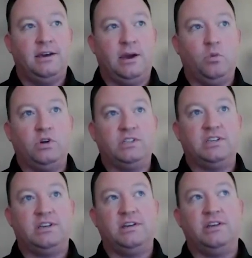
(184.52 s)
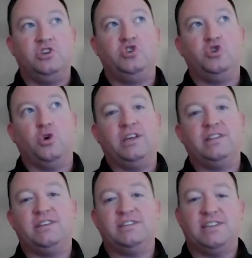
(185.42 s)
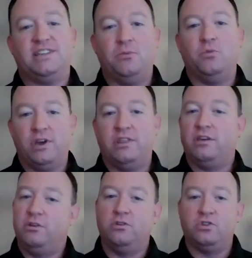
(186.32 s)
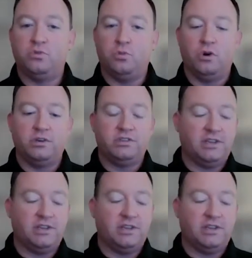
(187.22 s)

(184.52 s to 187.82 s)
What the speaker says: I wasn't going to enjoy it the same way that you do sports.